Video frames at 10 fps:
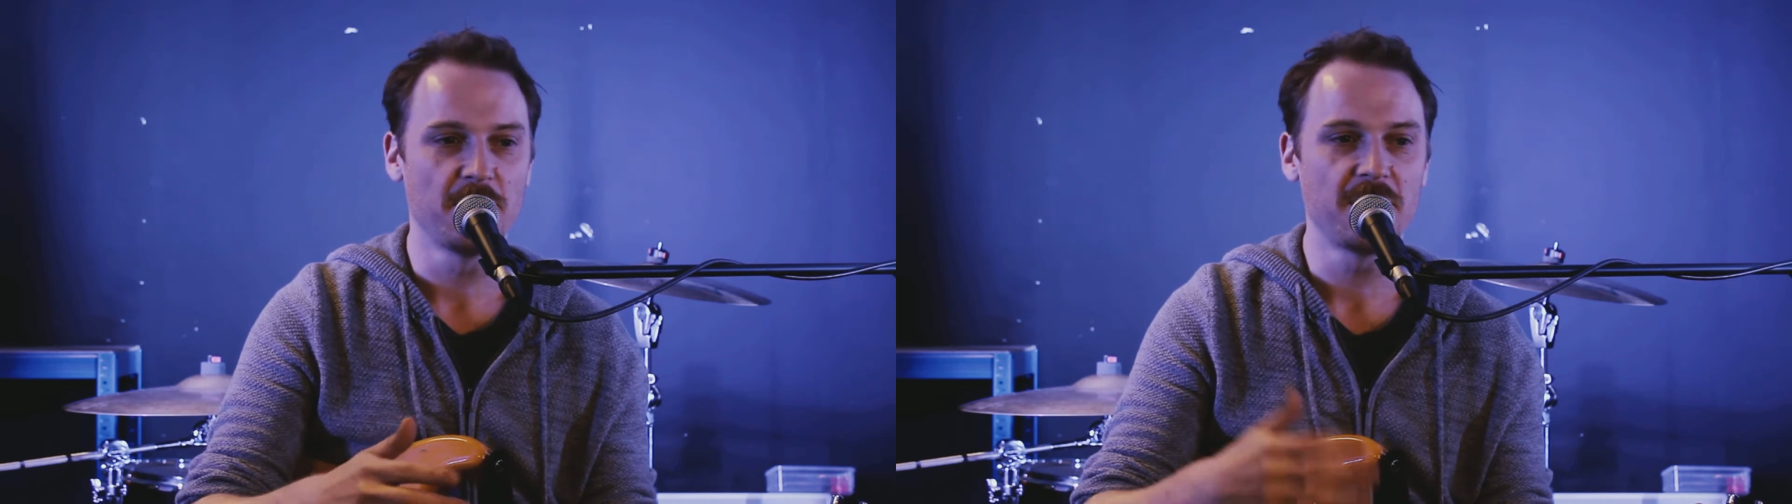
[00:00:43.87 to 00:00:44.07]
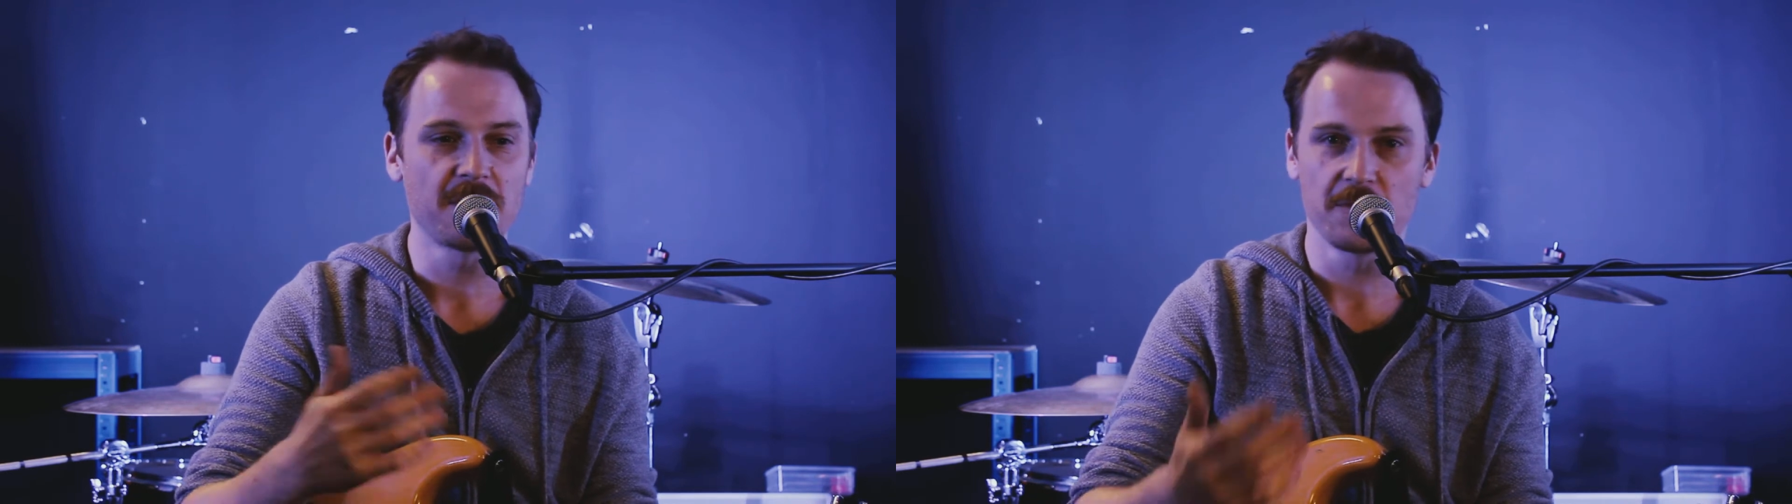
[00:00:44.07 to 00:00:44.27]

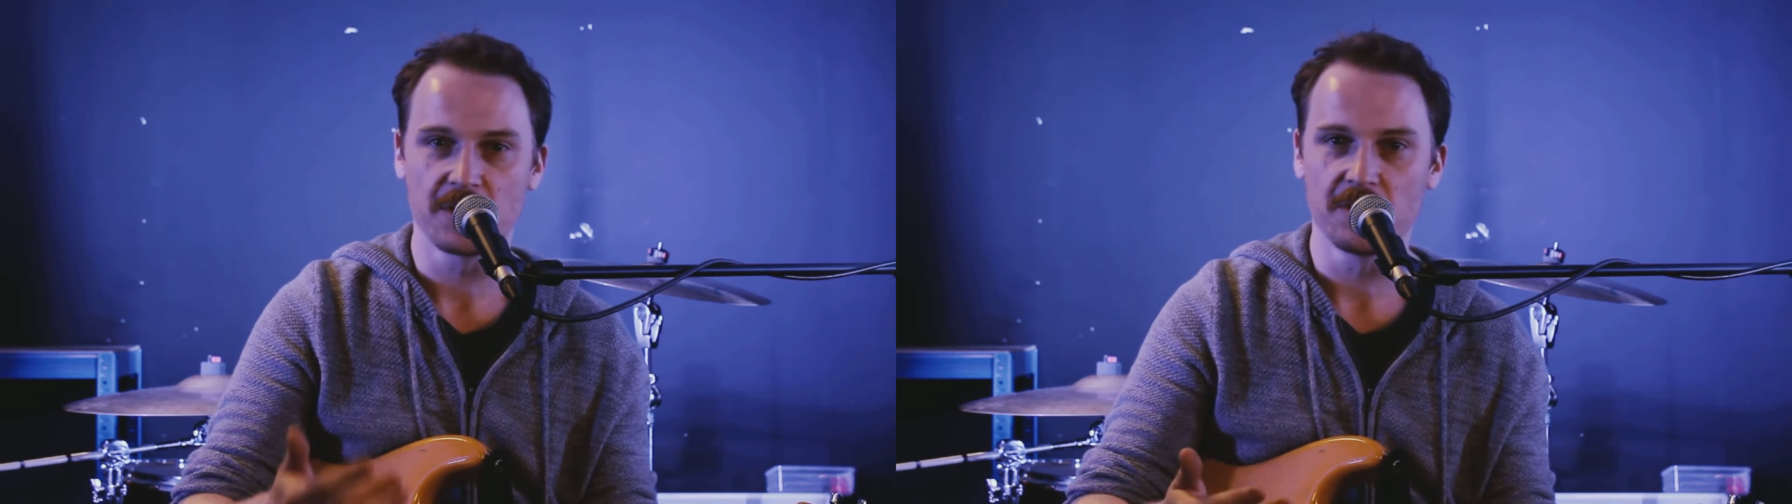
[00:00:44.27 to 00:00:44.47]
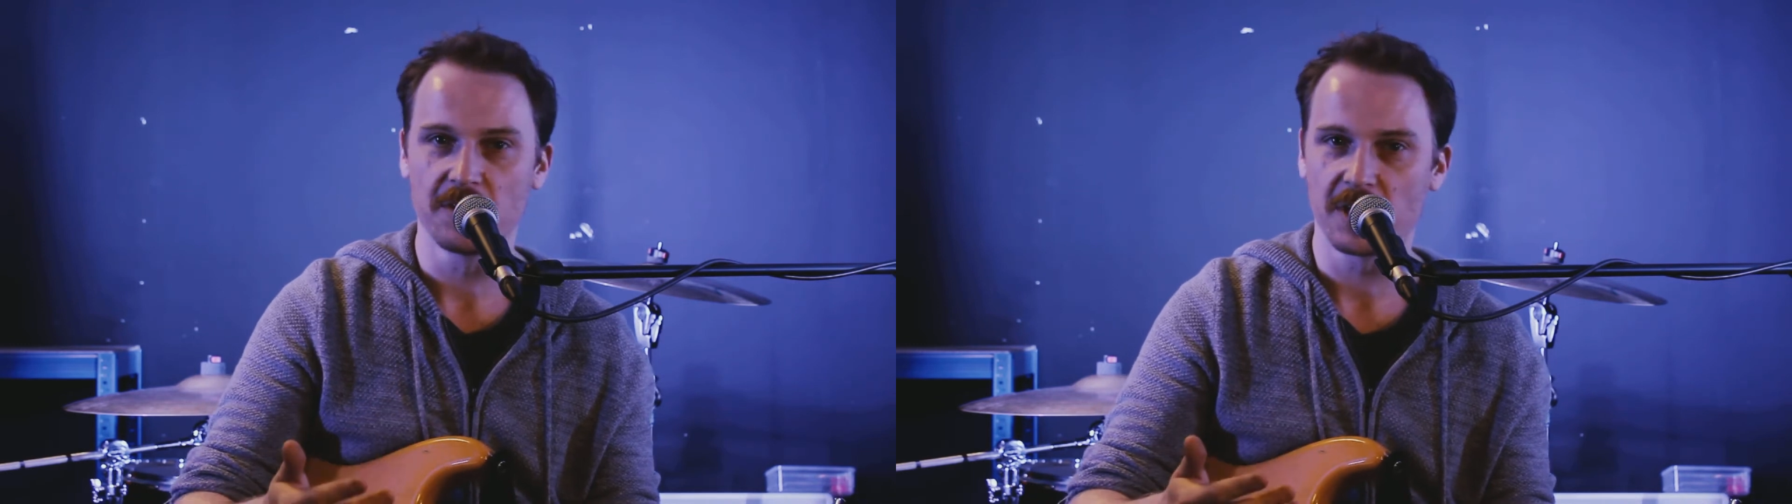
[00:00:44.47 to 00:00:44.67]
main thing we're
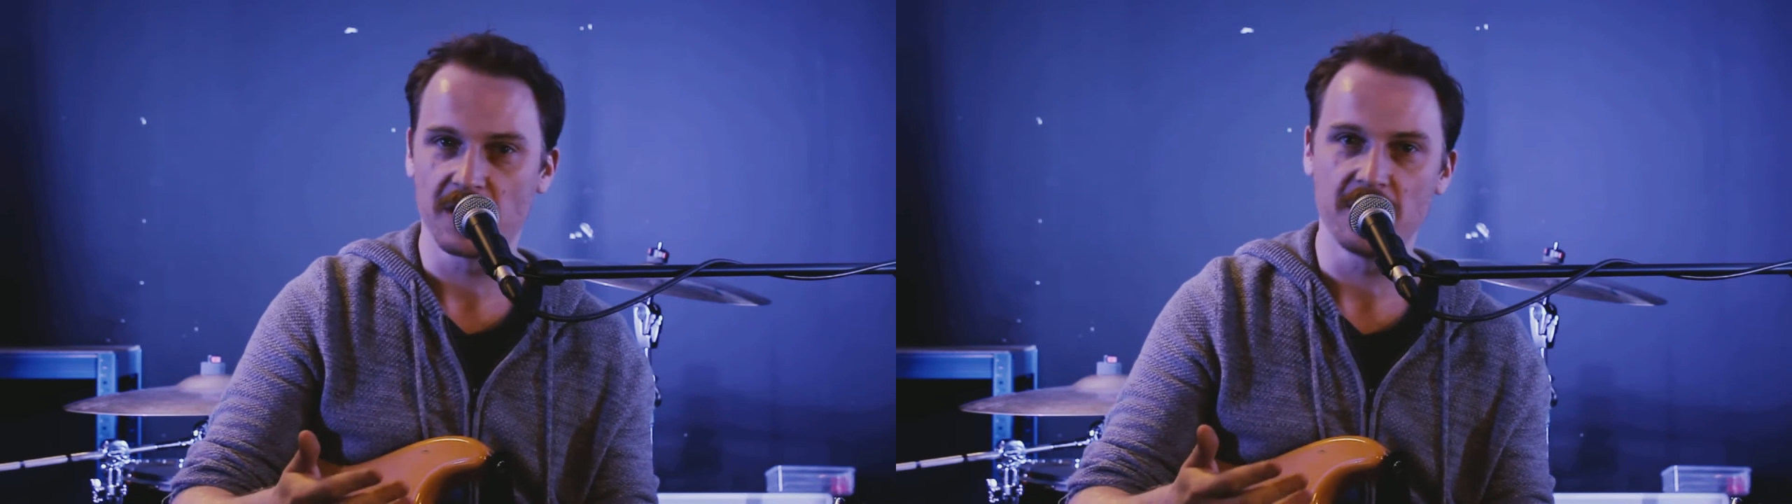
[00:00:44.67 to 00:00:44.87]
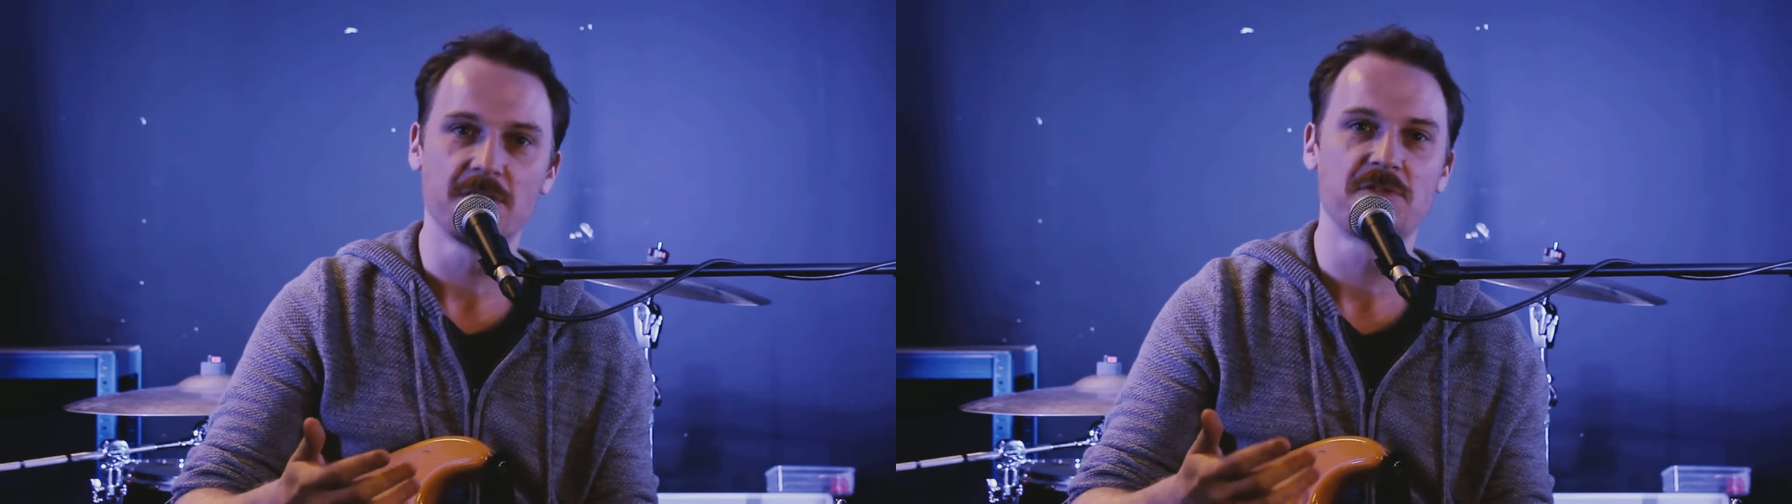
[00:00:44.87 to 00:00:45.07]
going to look
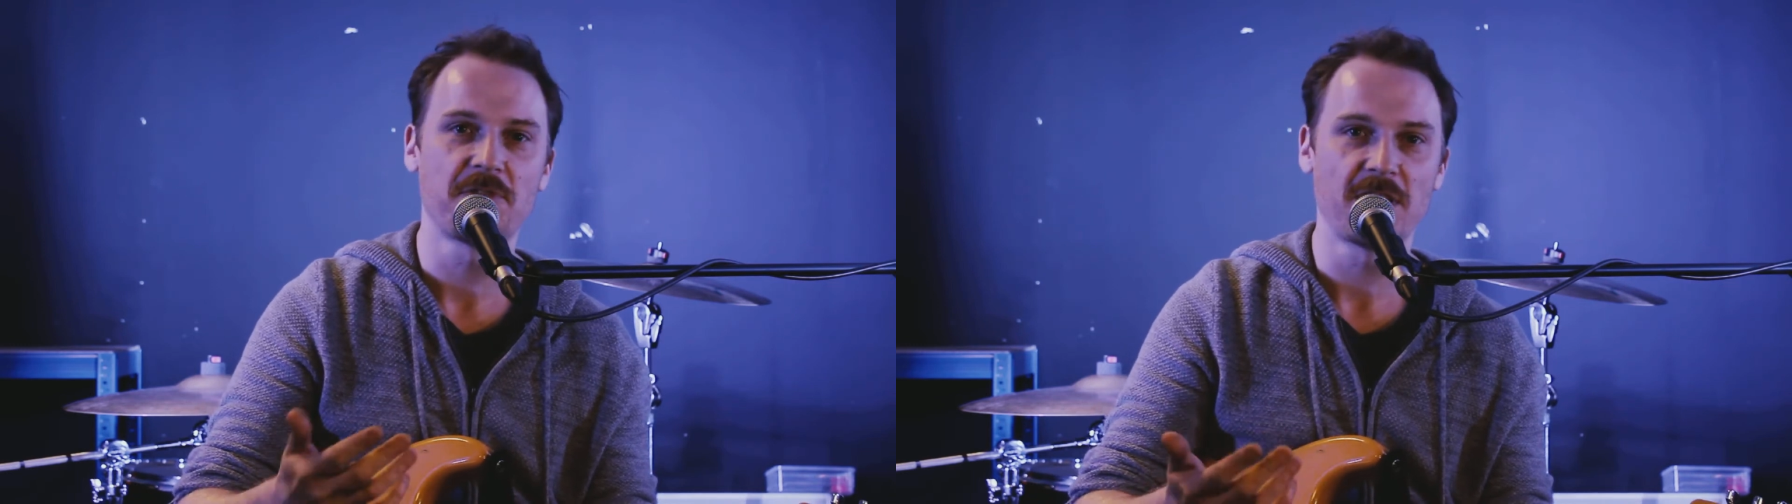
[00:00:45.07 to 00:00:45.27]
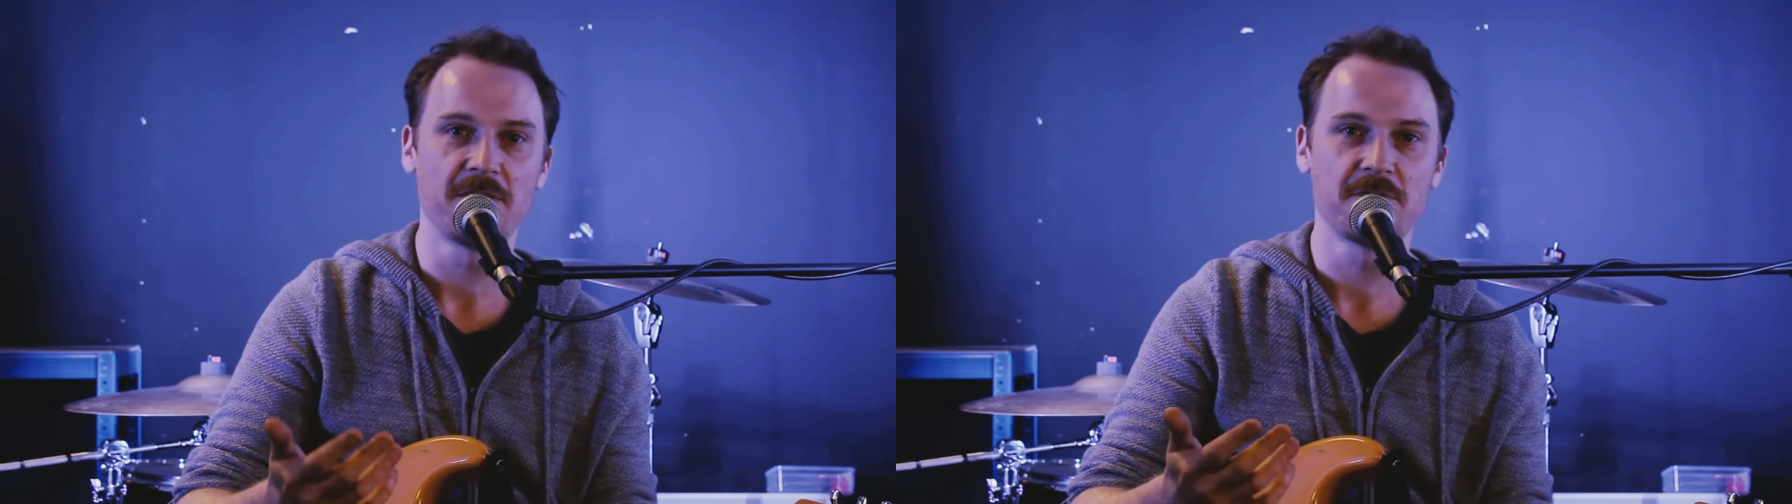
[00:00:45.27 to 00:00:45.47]
at here is
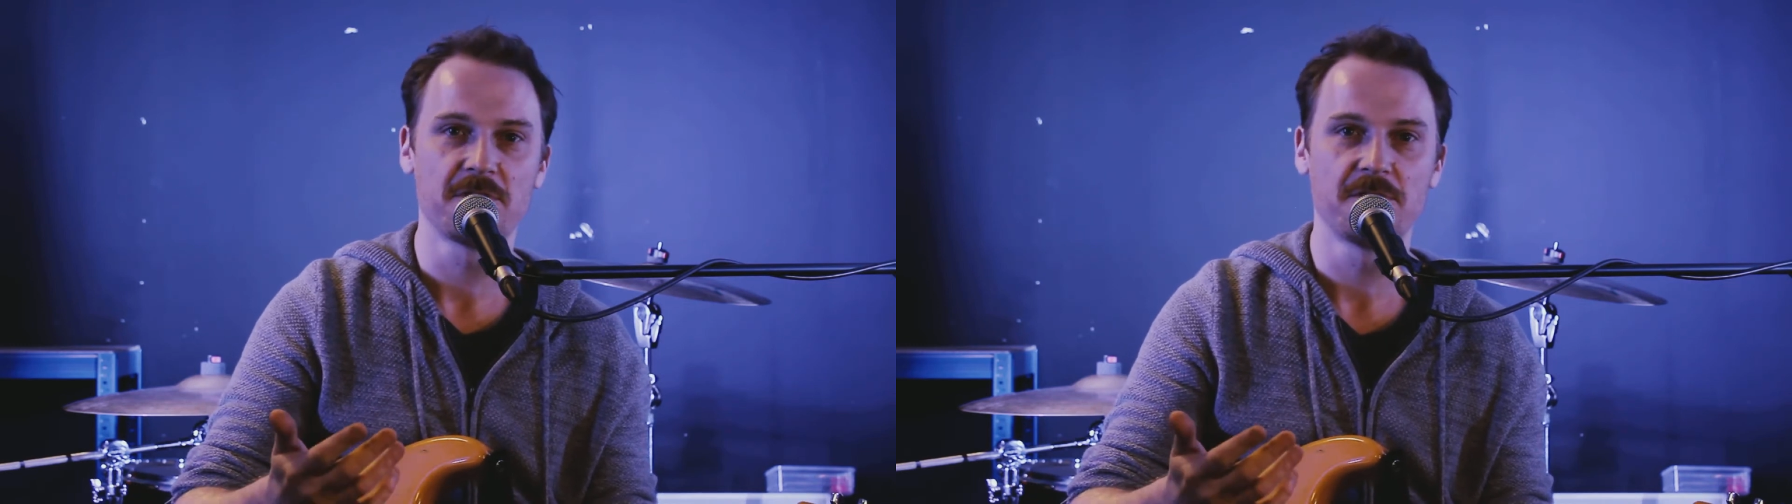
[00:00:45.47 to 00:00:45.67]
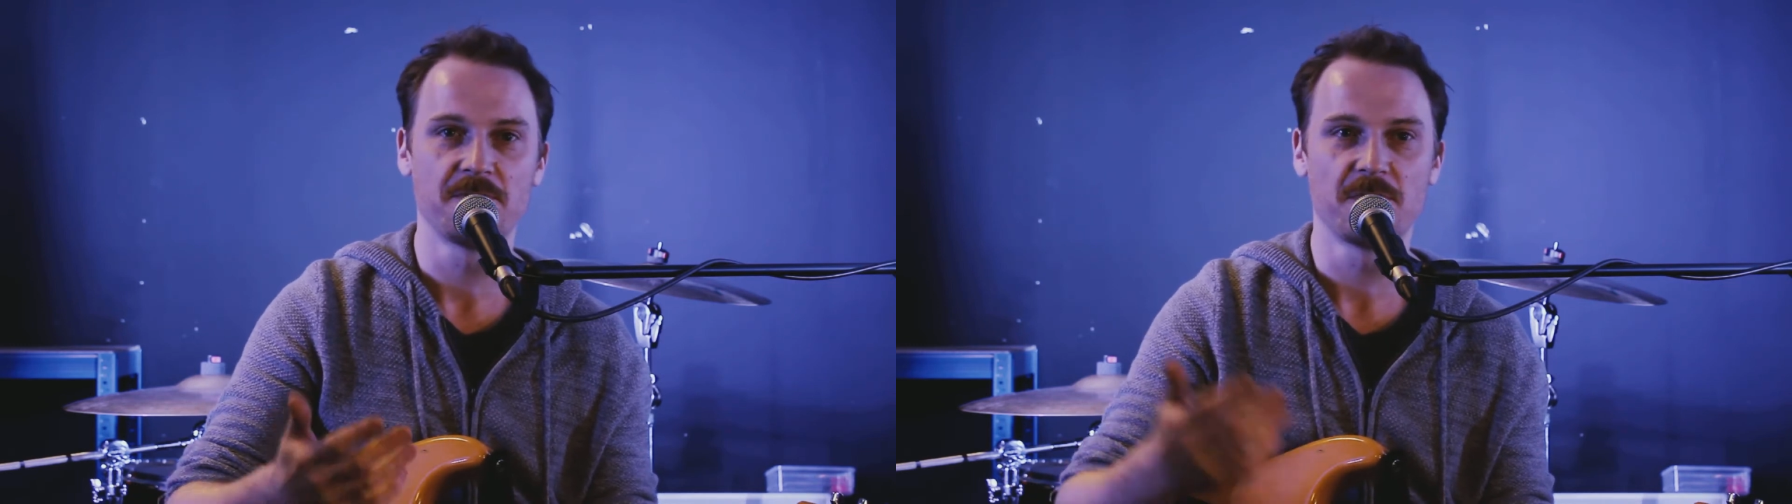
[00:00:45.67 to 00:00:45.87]
fives.